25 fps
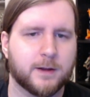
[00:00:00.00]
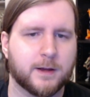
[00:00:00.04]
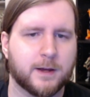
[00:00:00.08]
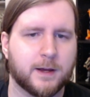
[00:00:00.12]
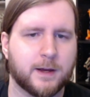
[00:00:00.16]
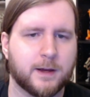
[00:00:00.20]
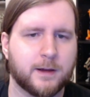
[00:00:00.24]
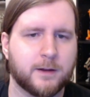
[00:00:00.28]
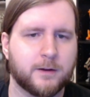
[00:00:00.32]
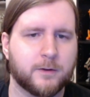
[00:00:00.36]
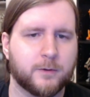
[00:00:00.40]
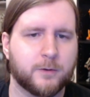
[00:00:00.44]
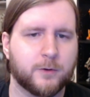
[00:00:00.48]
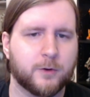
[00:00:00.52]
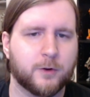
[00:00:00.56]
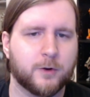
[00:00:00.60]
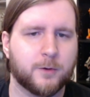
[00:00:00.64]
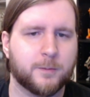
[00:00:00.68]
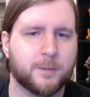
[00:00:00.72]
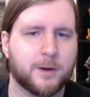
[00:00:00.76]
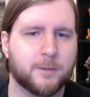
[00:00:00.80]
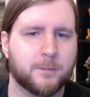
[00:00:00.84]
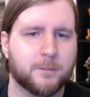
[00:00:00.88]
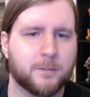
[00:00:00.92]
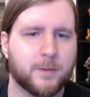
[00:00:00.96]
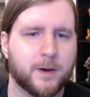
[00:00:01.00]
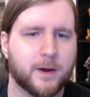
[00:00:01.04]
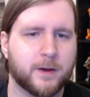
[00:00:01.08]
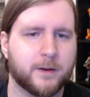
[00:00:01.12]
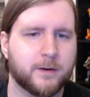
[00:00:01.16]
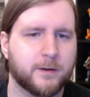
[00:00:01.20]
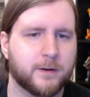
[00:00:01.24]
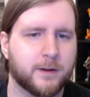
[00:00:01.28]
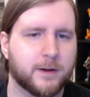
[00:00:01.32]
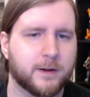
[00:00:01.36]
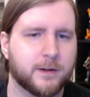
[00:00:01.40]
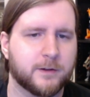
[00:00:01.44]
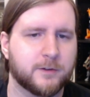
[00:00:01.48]
I don't know about
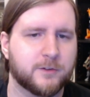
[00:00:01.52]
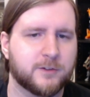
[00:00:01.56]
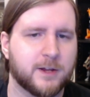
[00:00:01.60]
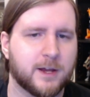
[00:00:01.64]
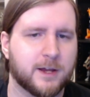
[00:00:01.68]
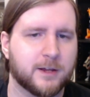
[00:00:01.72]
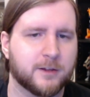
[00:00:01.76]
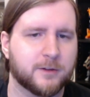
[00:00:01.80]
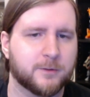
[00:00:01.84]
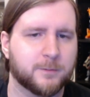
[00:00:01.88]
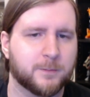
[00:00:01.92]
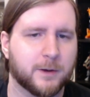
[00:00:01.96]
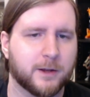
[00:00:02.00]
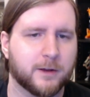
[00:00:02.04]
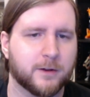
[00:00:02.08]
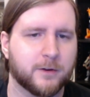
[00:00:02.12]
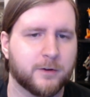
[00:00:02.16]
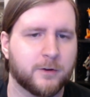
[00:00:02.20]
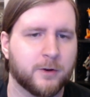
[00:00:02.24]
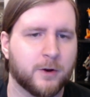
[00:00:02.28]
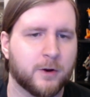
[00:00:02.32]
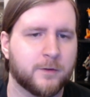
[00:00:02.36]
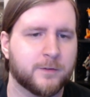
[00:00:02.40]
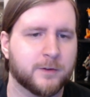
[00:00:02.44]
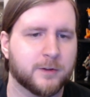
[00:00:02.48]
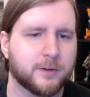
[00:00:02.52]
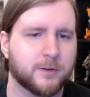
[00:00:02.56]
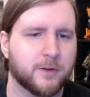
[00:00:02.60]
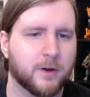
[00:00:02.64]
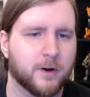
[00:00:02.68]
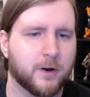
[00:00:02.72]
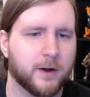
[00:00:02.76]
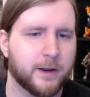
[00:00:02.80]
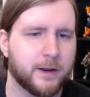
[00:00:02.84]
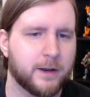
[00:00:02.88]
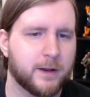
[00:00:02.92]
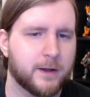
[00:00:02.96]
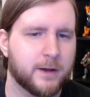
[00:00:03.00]
Madana and Chess, but Gandharva's
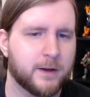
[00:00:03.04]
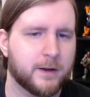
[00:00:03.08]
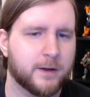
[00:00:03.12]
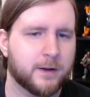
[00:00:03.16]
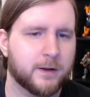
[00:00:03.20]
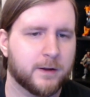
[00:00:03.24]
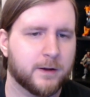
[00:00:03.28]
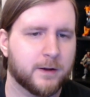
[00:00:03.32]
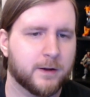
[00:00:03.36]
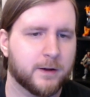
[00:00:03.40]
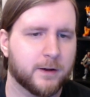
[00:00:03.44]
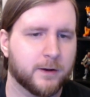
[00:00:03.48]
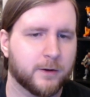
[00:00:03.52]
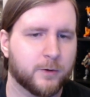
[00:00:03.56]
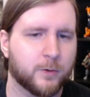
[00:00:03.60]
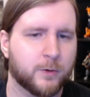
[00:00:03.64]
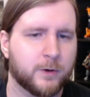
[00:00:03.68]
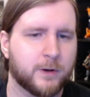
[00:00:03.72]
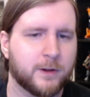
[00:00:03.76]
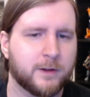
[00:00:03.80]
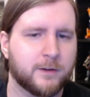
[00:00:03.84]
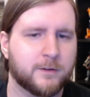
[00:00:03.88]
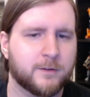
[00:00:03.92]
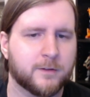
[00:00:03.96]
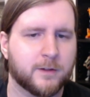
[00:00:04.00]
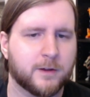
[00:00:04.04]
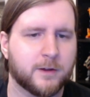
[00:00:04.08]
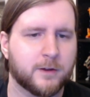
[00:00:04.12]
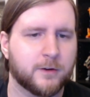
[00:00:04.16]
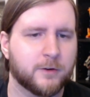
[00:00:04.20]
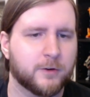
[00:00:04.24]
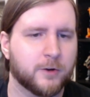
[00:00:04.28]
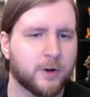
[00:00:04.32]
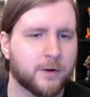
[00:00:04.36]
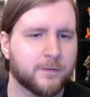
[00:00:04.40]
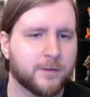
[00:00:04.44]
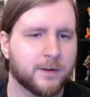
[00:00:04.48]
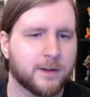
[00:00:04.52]
gone. According to the
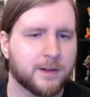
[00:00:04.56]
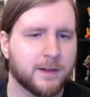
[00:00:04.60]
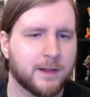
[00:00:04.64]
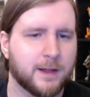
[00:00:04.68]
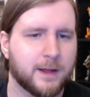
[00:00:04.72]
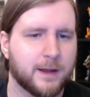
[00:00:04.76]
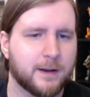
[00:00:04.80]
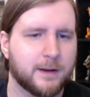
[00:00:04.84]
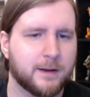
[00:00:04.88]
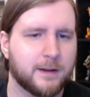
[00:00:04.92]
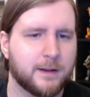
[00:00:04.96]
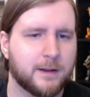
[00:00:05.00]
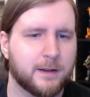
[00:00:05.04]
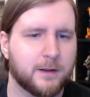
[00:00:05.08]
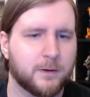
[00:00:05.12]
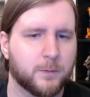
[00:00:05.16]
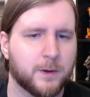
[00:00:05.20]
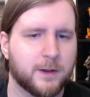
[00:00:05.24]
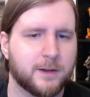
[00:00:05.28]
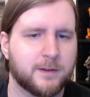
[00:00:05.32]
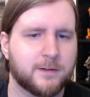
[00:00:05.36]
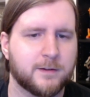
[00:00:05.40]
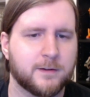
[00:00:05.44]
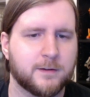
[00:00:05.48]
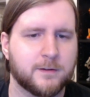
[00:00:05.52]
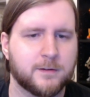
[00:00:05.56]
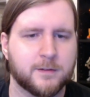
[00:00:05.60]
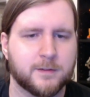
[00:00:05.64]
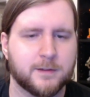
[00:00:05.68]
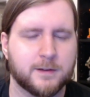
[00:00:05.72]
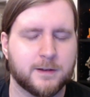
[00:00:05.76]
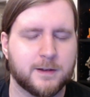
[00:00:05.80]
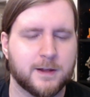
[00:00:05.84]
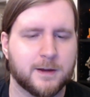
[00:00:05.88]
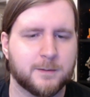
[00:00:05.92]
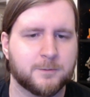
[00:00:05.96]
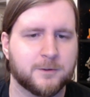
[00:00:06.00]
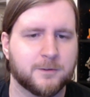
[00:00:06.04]
Gandharva clan, he went into
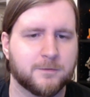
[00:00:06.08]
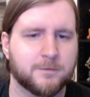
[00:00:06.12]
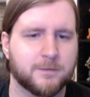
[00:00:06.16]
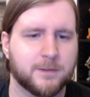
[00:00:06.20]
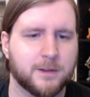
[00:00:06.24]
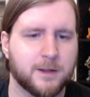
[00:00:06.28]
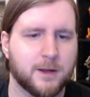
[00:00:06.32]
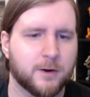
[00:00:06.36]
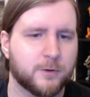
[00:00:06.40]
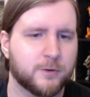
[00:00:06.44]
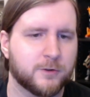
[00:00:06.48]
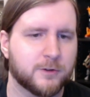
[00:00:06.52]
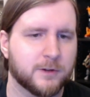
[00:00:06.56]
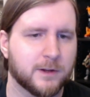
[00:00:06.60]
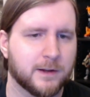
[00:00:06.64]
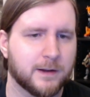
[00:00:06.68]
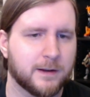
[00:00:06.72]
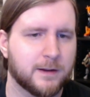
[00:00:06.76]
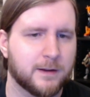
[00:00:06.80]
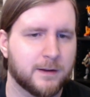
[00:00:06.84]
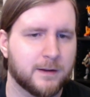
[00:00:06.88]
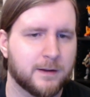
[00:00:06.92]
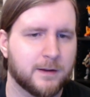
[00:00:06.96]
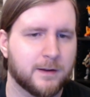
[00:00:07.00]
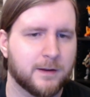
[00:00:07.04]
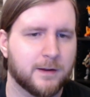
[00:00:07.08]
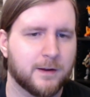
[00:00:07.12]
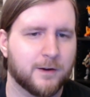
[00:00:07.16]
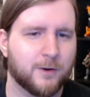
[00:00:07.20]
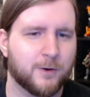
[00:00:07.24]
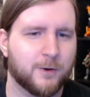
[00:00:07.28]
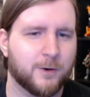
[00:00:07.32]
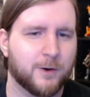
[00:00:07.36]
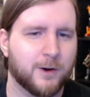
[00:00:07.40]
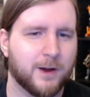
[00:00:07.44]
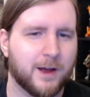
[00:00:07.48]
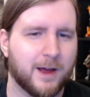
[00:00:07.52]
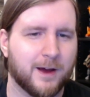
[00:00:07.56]
the depths of the ocean.
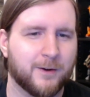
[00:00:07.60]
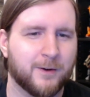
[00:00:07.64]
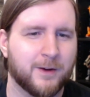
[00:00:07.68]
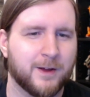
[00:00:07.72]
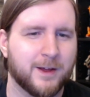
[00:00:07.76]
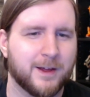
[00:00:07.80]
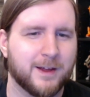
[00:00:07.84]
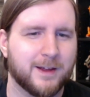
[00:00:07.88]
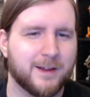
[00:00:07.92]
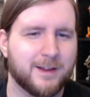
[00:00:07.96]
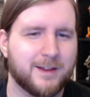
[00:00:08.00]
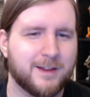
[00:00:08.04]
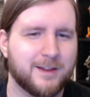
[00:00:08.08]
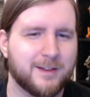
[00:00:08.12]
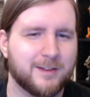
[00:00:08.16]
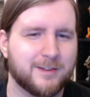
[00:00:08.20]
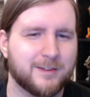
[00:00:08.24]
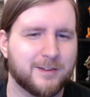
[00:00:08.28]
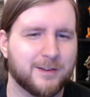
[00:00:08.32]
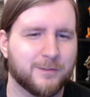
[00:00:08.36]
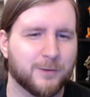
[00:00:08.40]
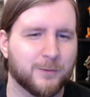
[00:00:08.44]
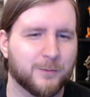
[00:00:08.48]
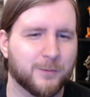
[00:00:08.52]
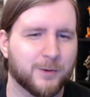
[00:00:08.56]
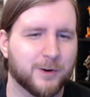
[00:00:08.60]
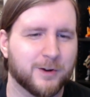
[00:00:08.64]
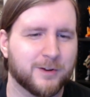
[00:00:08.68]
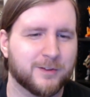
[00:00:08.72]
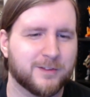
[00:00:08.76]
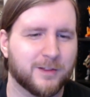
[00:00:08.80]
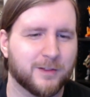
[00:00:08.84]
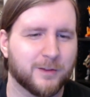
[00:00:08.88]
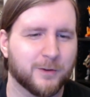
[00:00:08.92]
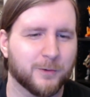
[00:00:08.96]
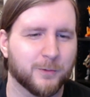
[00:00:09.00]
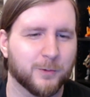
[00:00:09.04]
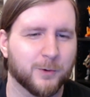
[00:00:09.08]
Wow, he's even worse
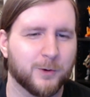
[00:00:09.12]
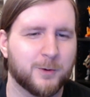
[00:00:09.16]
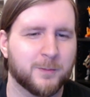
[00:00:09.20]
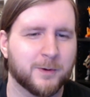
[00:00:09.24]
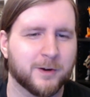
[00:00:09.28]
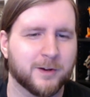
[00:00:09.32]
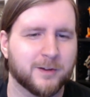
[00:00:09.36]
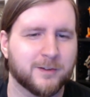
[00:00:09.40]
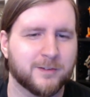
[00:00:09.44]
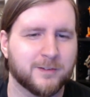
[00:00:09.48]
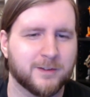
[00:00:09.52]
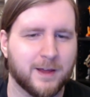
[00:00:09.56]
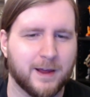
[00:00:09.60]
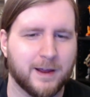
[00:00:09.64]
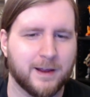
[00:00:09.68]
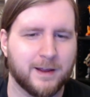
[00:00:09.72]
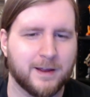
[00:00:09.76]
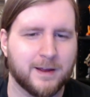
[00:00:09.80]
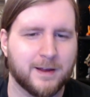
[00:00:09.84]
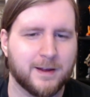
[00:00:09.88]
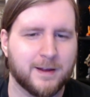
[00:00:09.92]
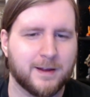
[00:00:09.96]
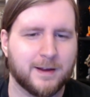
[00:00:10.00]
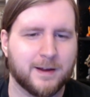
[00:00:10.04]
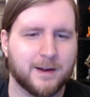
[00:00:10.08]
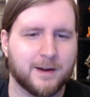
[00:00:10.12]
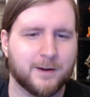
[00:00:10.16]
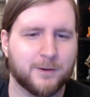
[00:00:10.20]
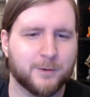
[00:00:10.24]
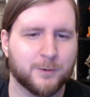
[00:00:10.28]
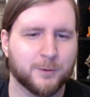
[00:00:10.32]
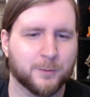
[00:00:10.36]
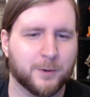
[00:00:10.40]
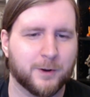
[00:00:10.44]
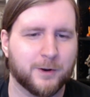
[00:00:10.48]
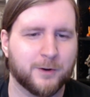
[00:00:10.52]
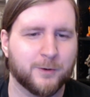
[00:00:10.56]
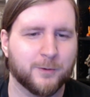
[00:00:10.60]
than the rumors say. I
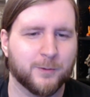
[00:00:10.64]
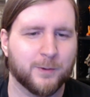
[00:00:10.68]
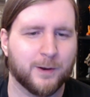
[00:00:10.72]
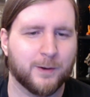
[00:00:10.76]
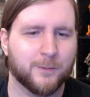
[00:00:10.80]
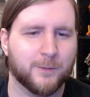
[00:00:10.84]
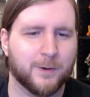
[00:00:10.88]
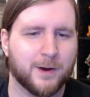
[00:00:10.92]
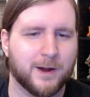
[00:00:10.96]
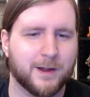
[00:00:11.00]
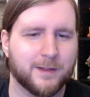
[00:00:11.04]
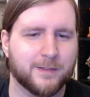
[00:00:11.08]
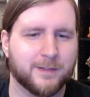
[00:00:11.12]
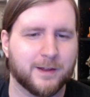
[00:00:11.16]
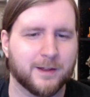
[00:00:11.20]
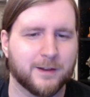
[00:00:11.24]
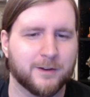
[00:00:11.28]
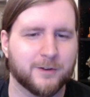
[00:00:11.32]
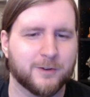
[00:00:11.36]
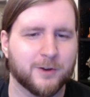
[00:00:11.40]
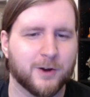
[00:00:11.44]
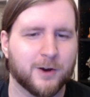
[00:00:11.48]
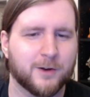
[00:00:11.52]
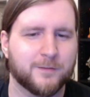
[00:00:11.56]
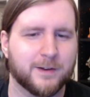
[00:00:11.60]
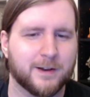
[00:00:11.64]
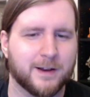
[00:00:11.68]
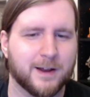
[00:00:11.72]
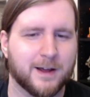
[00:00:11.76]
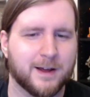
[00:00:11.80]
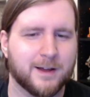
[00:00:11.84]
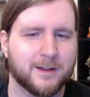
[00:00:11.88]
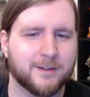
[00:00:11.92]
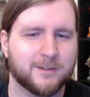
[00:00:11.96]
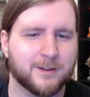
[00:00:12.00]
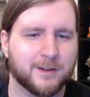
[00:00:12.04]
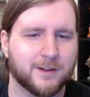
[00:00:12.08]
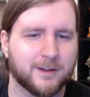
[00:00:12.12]
was wondering why the Gandharva
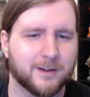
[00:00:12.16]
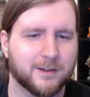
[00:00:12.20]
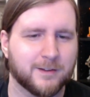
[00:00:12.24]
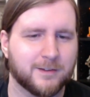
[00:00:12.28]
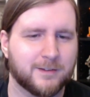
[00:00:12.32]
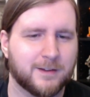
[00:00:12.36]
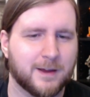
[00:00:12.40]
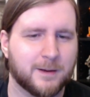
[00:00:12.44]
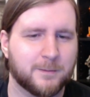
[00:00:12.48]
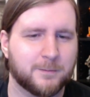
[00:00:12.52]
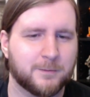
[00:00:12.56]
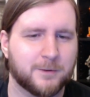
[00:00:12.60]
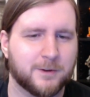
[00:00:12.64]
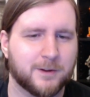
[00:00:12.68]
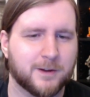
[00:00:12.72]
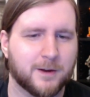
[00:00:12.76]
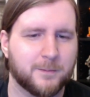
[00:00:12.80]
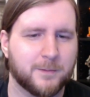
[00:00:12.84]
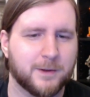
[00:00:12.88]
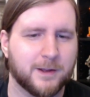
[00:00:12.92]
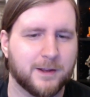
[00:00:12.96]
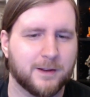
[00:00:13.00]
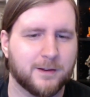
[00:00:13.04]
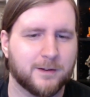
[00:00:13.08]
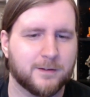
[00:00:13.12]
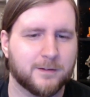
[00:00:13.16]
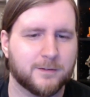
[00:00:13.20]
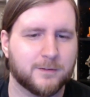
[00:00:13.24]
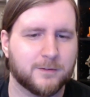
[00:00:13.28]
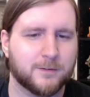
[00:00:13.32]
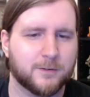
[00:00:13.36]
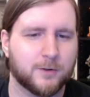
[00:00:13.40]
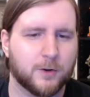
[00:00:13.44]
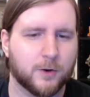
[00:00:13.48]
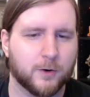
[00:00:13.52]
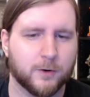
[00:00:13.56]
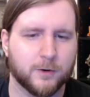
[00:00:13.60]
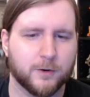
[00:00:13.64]
Nastikas kept coming
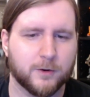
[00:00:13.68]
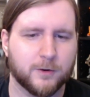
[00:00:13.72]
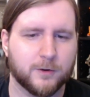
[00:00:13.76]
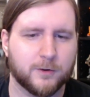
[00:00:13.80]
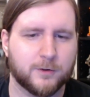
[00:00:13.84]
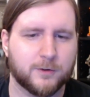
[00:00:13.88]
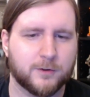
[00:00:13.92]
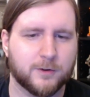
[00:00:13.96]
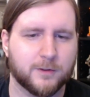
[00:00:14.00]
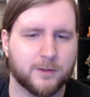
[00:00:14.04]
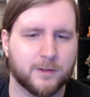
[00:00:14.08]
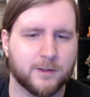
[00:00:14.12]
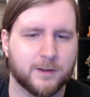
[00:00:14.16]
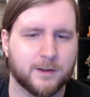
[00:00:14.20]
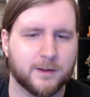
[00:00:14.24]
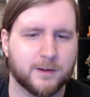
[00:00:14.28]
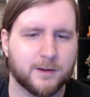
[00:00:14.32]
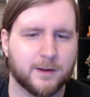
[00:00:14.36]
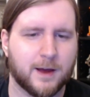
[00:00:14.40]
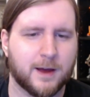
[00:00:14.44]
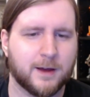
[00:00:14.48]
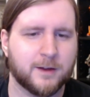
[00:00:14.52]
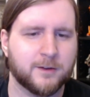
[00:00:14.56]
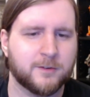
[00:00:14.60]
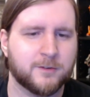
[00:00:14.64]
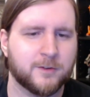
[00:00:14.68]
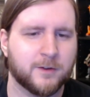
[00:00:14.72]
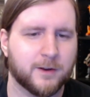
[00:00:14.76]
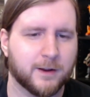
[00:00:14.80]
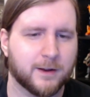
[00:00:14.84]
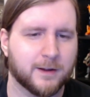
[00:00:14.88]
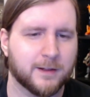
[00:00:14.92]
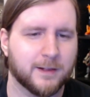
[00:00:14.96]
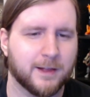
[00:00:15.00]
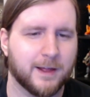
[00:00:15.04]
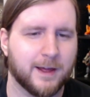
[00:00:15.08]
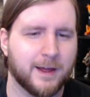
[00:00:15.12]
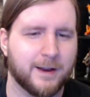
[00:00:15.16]
er, to the
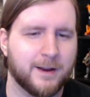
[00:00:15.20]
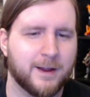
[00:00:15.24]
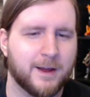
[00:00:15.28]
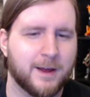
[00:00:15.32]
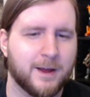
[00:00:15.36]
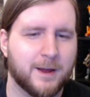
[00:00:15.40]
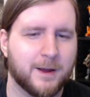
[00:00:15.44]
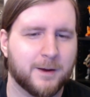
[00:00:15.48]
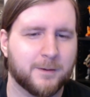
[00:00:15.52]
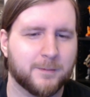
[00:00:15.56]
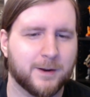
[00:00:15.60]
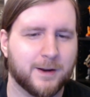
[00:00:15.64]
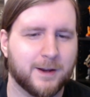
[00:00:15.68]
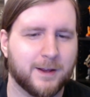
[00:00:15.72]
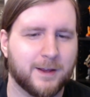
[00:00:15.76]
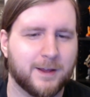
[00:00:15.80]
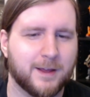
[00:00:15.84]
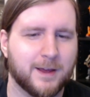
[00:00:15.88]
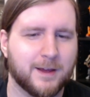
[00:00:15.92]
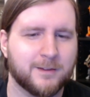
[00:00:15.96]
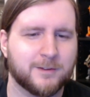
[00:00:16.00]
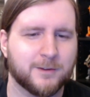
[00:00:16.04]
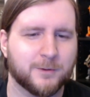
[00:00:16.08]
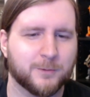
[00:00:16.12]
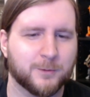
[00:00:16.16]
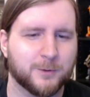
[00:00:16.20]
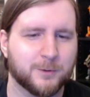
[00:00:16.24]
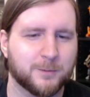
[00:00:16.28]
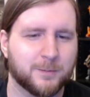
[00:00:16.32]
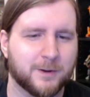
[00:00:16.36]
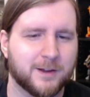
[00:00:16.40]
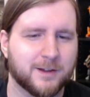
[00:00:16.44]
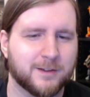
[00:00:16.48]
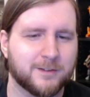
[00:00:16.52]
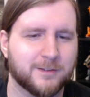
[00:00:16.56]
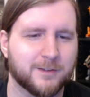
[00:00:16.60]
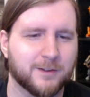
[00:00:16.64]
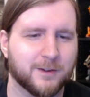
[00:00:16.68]
Ashira clan, but I guess it was
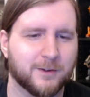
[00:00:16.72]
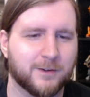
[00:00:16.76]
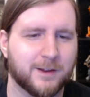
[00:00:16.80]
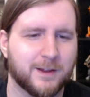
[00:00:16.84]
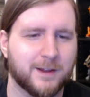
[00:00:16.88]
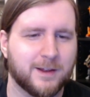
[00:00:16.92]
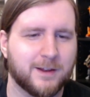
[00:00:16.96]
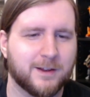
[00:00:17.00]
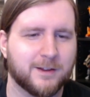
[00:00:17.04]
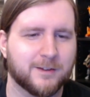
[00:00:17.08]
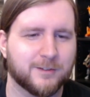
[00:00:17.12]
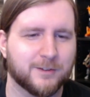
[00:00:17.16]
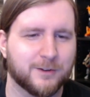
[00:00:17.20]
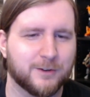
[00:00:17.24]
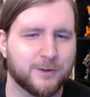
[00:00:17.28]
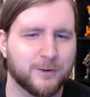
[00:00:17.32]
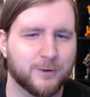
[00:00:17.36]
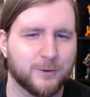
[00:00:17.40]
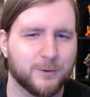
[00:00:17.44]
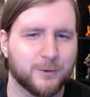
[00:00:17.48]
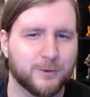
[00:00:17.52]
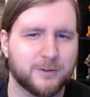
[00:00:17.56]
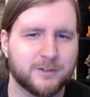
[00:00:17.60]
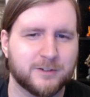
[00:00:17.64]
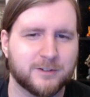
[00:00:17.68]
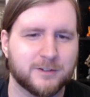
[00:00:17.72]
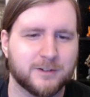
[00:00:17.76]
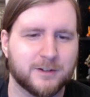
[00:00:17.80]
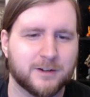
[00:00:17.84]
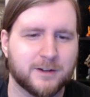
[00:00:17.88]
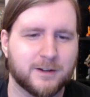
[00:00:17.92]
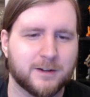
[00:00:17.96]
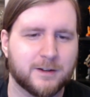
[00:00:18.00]
because their king is a douche.